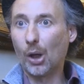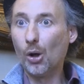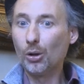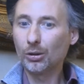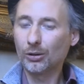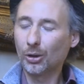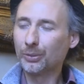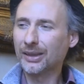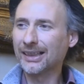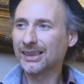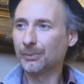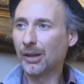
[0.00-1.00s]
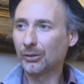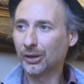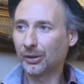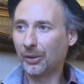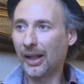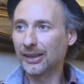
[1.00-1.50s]
or obsessed about
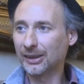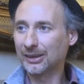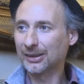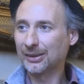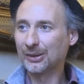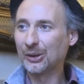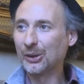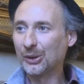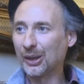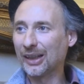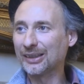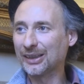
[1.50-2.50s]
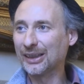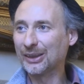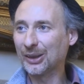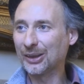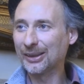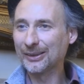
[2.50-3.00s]
the crisis, as in
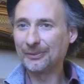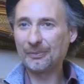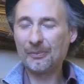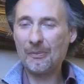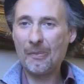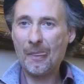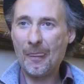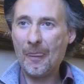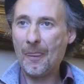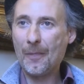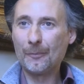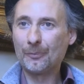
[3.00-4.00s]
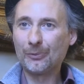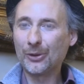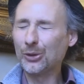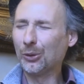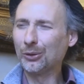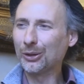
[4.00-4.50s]
Italy.
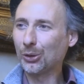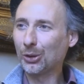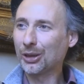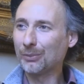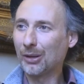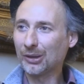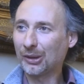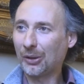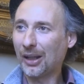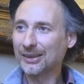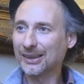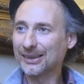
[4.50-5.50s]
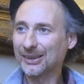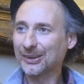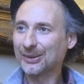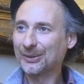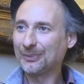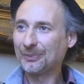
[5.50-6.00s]
You only talk about the crisis,
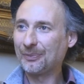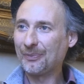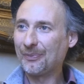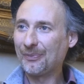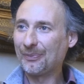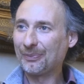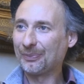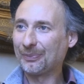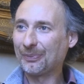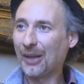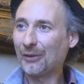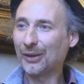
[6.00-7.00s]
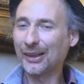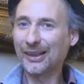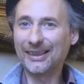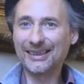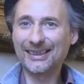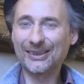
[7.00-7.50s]
nothing
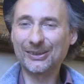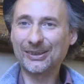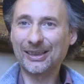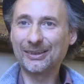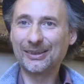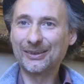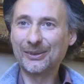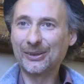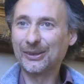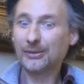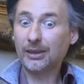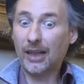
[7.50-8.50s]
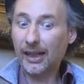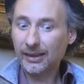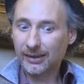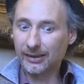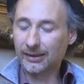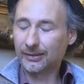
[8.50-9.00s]
else. Well,
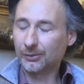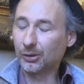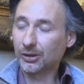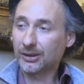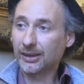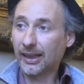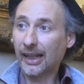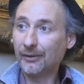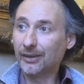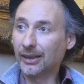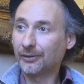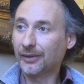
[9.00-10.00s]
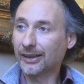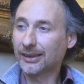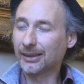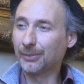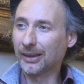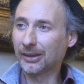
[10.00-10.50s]
Ireland was heavily
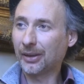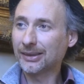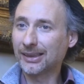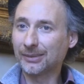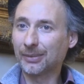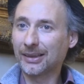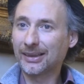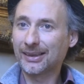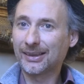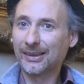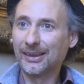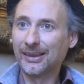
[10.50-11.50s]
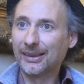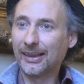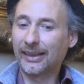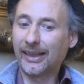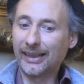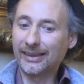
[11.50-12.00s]
affected by the crisis, but
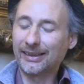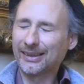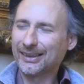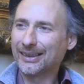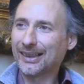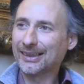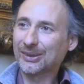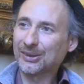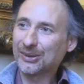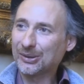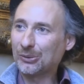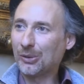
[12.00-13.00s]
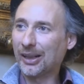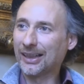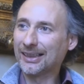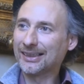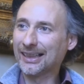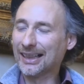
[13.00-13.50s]
again, that's
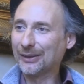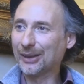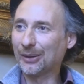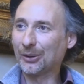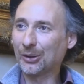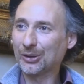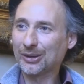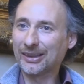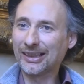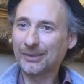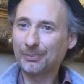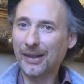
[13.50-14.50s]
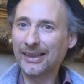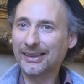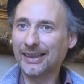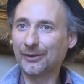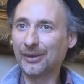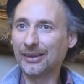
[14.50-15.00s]
why I still live there, because
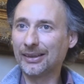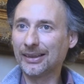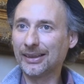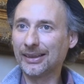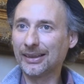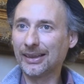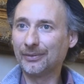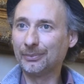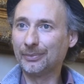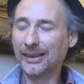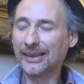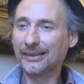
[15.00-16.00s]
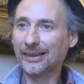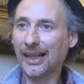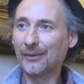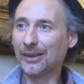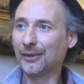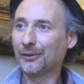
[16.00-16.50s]
despite having been
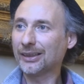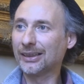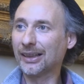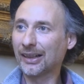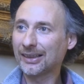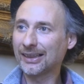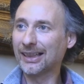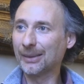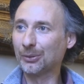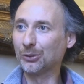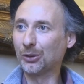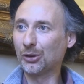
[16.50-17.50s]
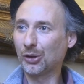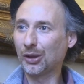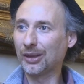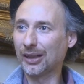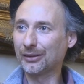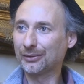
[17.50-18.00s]
heavily affected, they are still able to
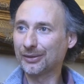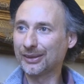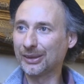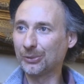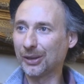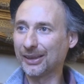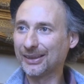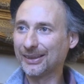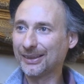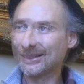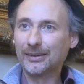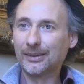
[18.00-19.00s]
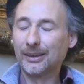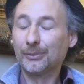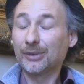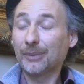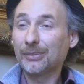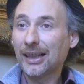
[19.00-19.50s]
enjoy life in a way.
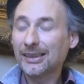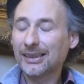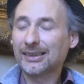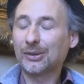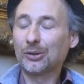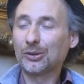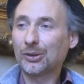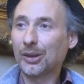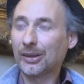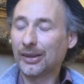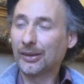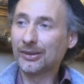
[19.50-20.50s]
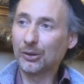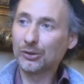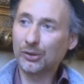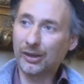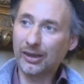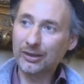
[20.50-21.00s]
Sometimes there is also a